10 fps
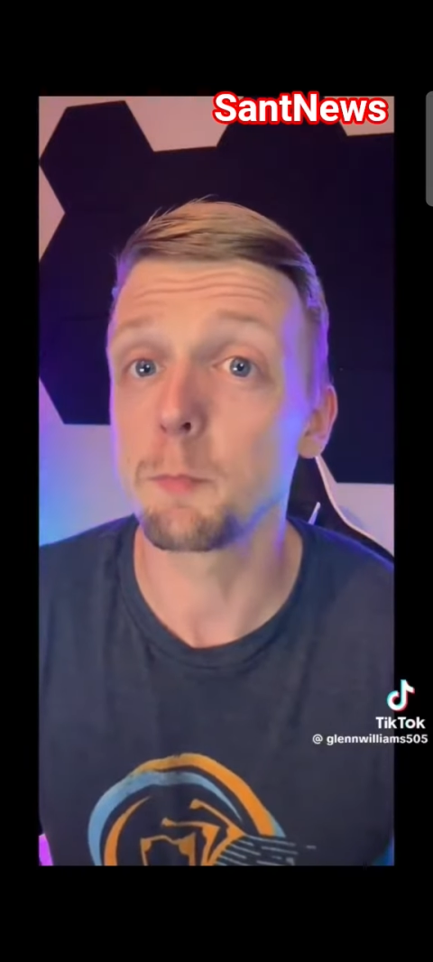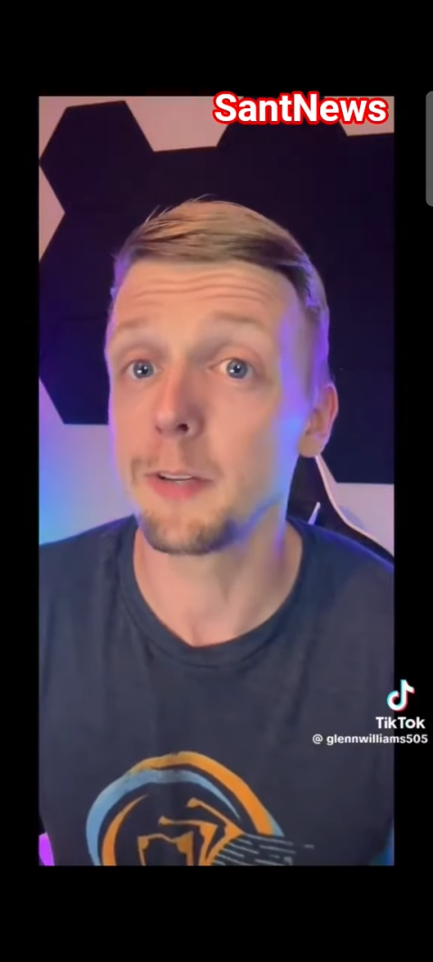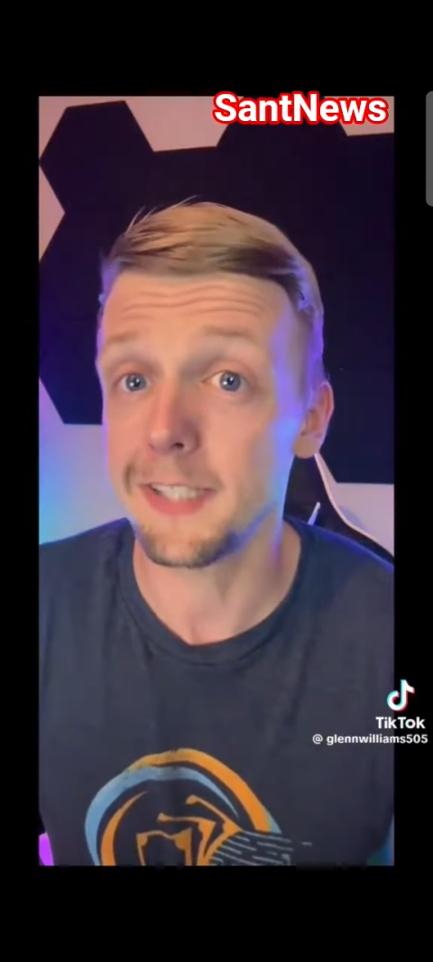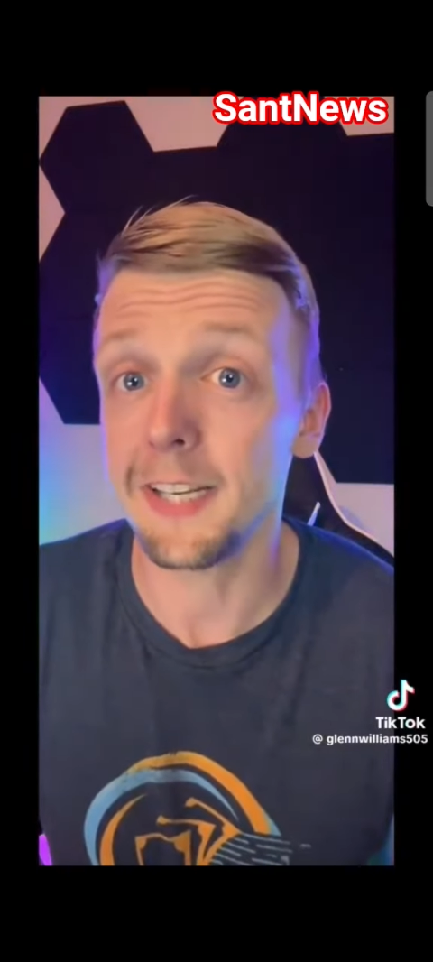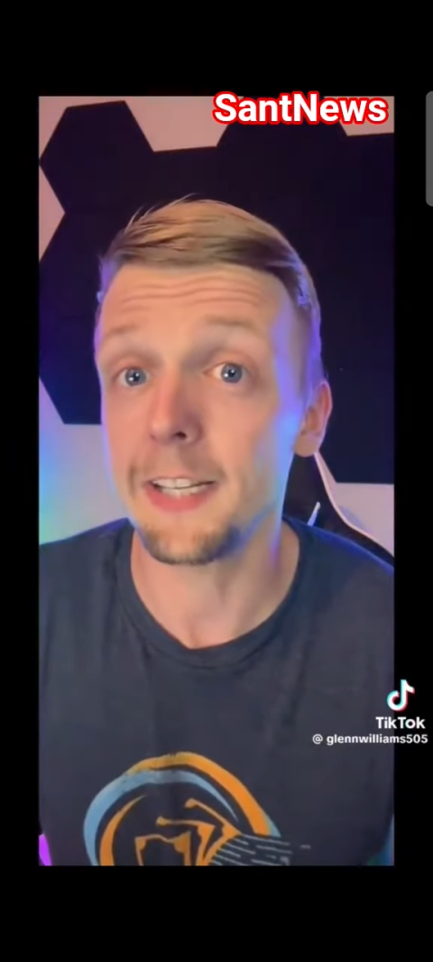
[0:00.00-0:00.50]

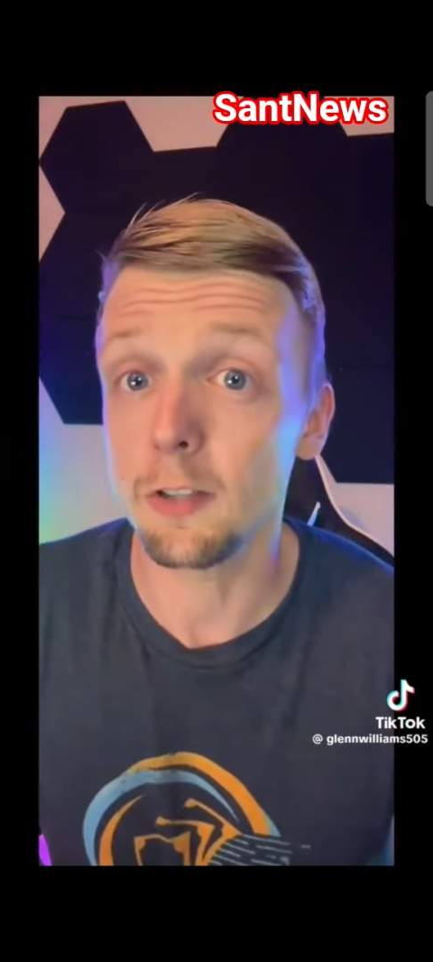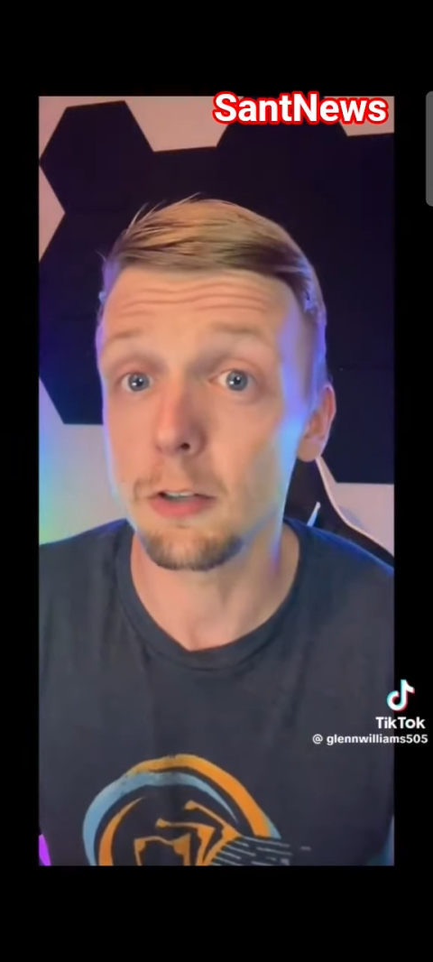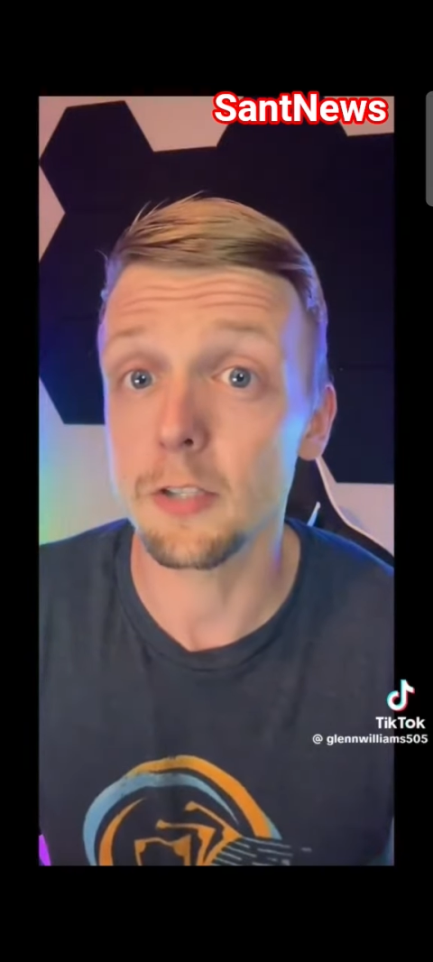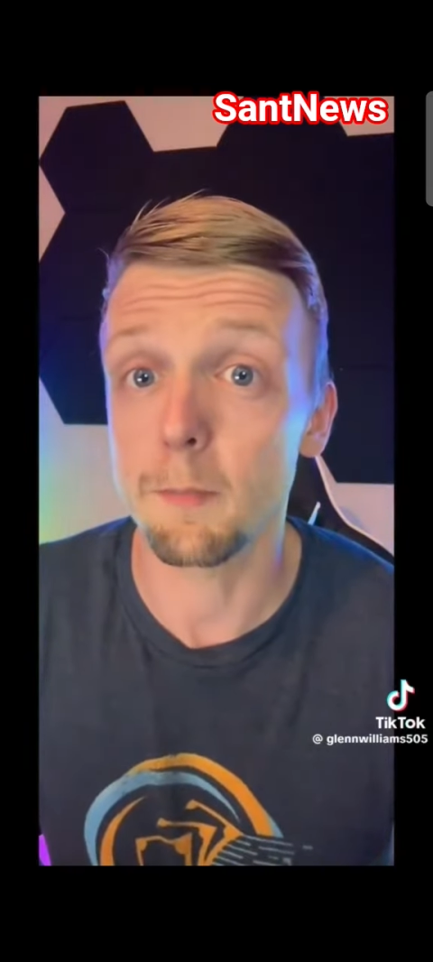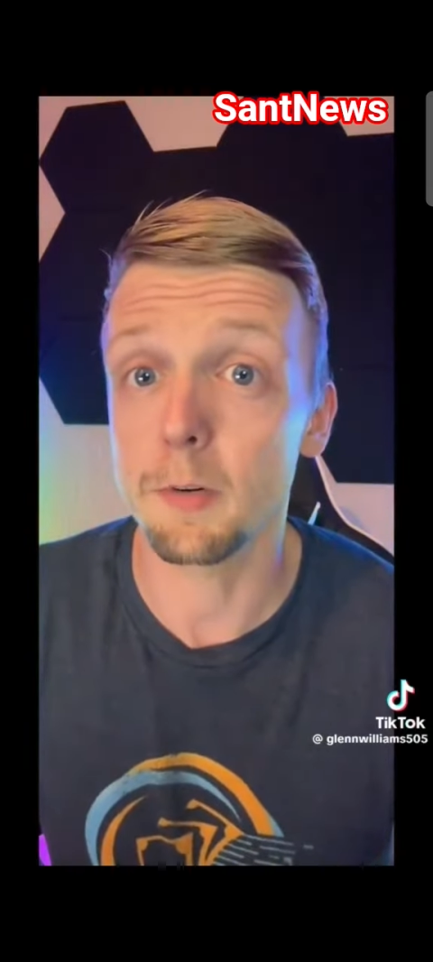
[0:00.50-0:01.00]
but seeing
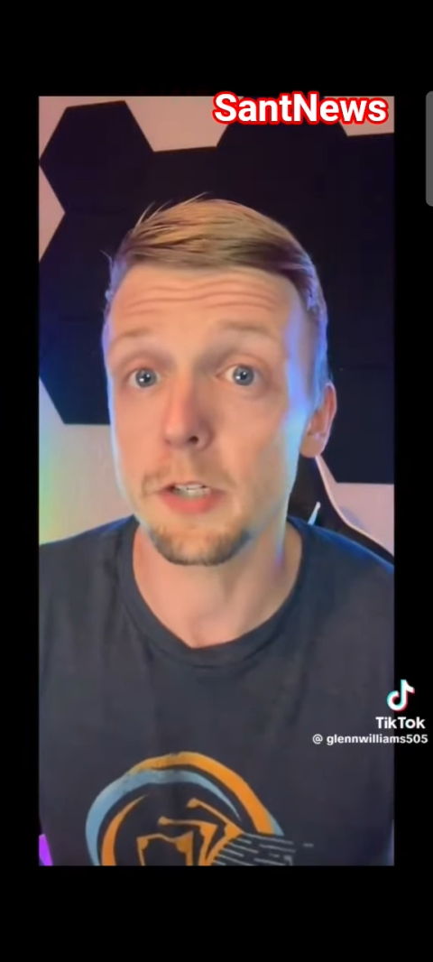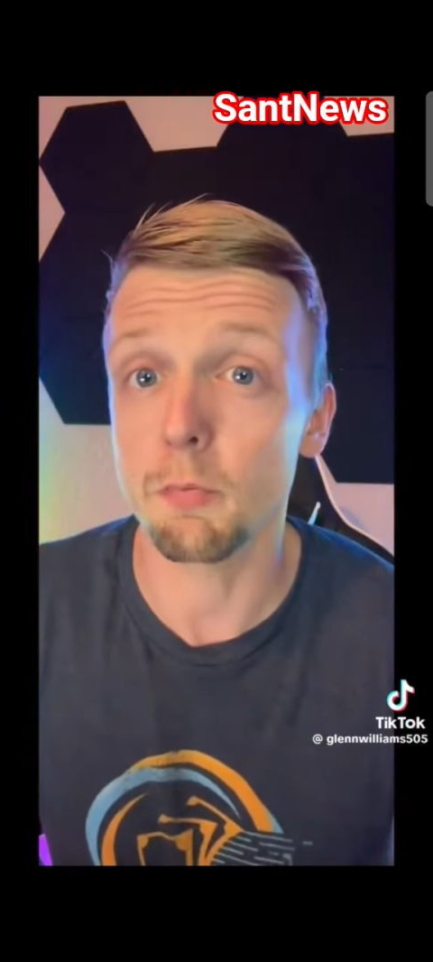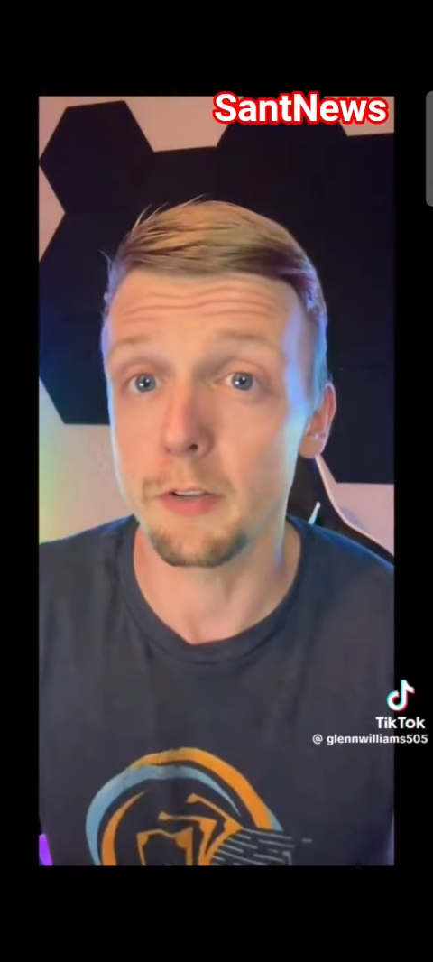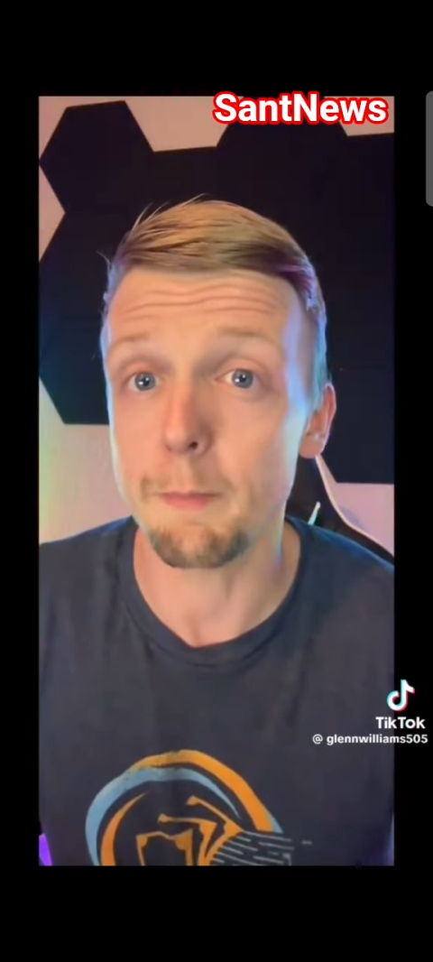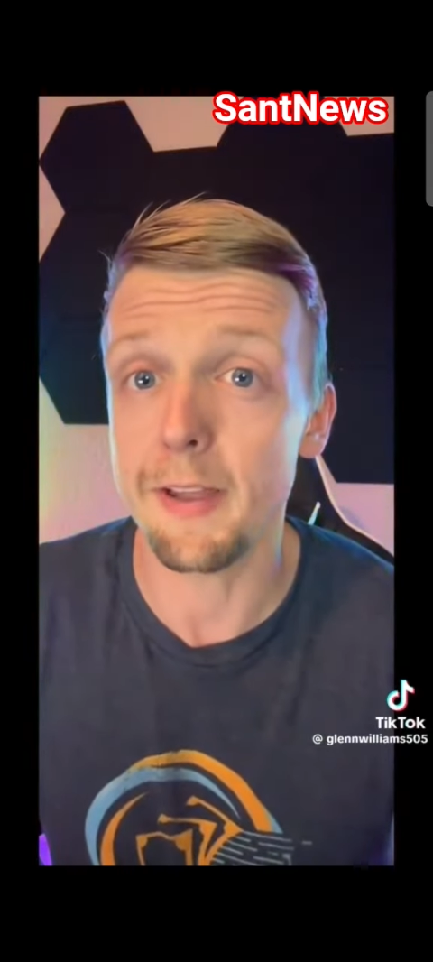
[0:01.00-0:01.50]
those numbers
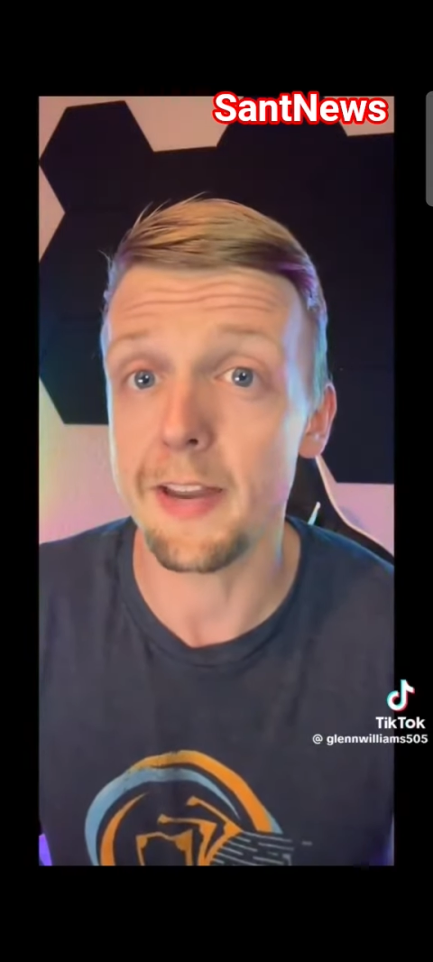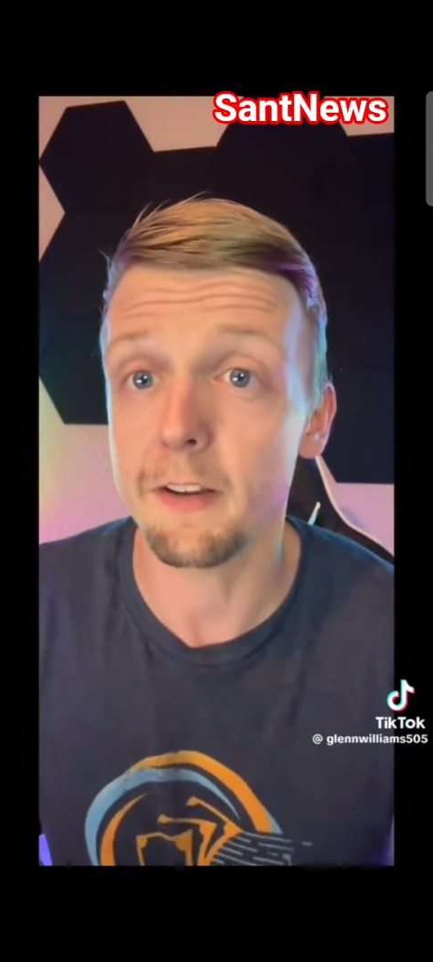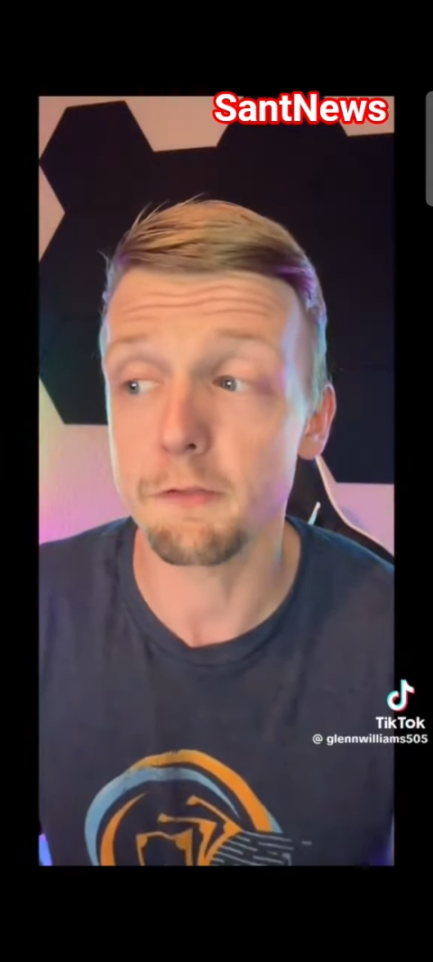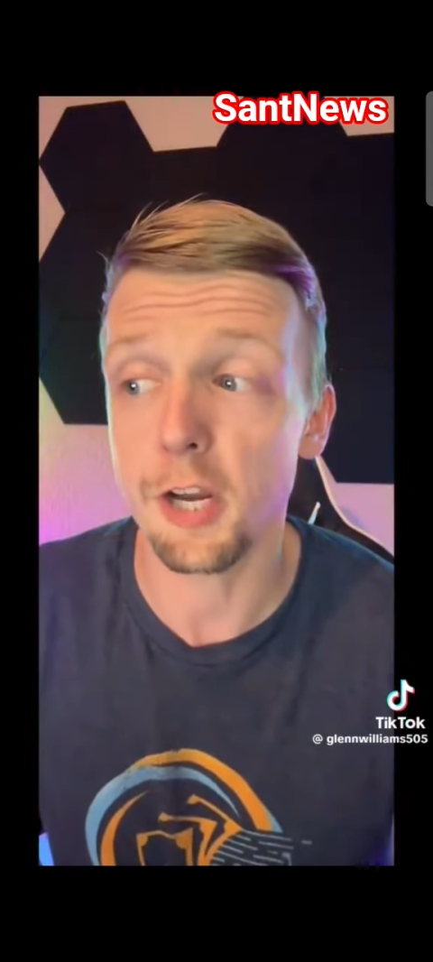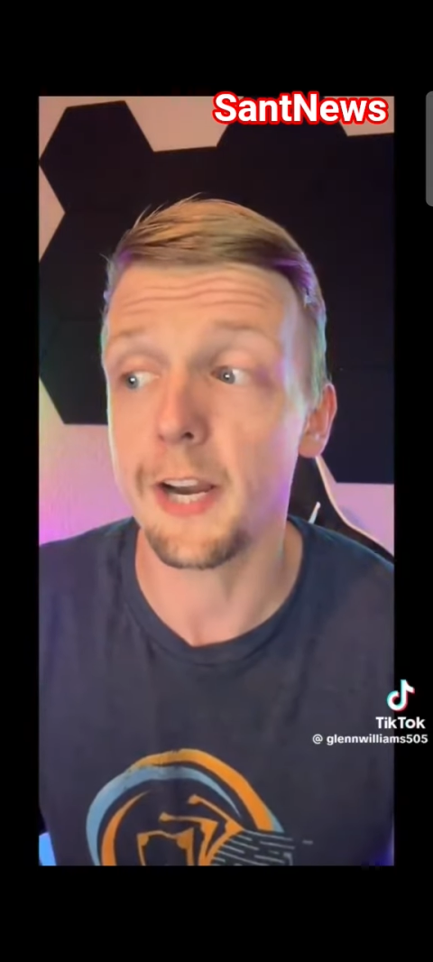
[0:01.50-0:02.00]
with the Bank
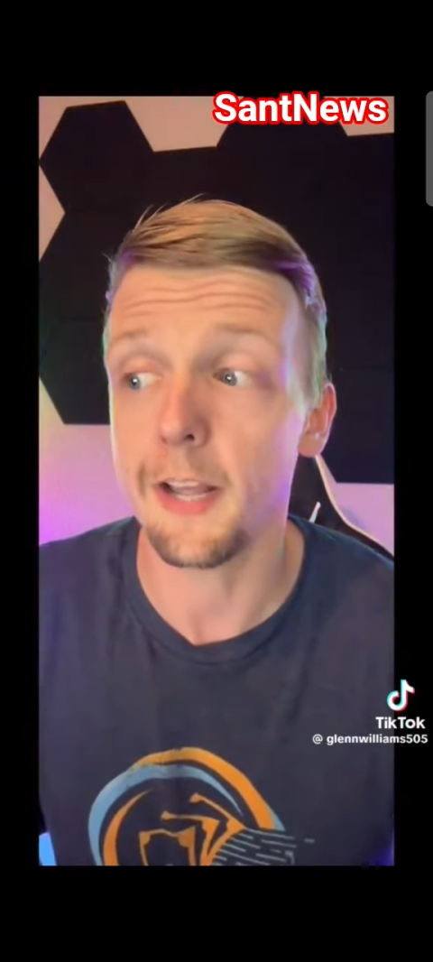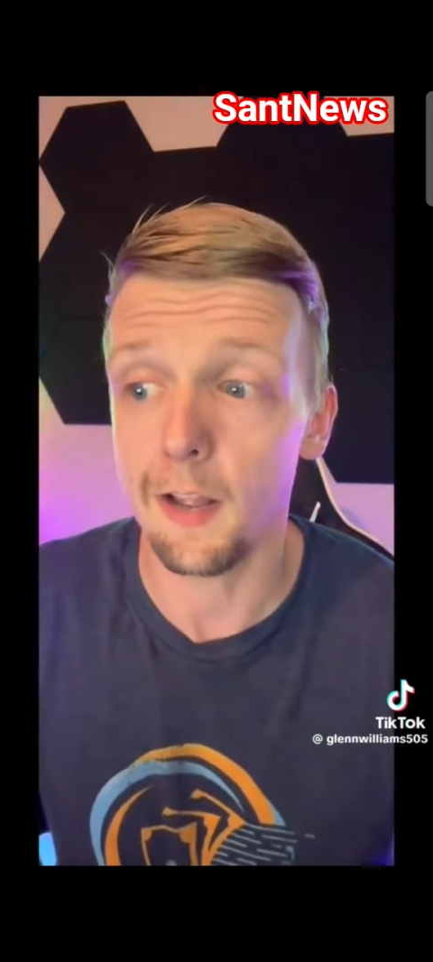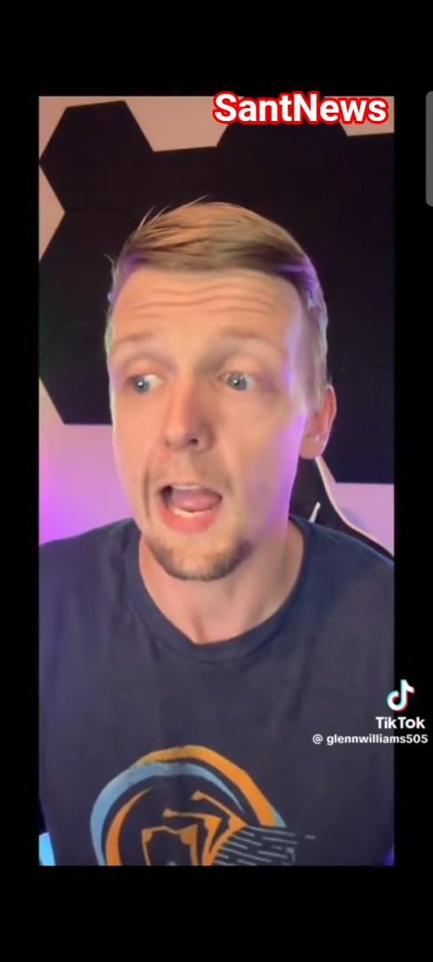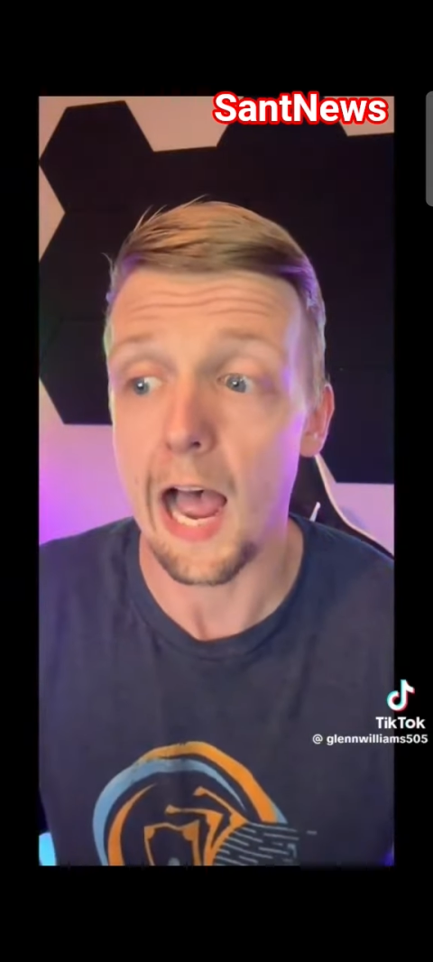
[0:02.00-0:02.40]
of China,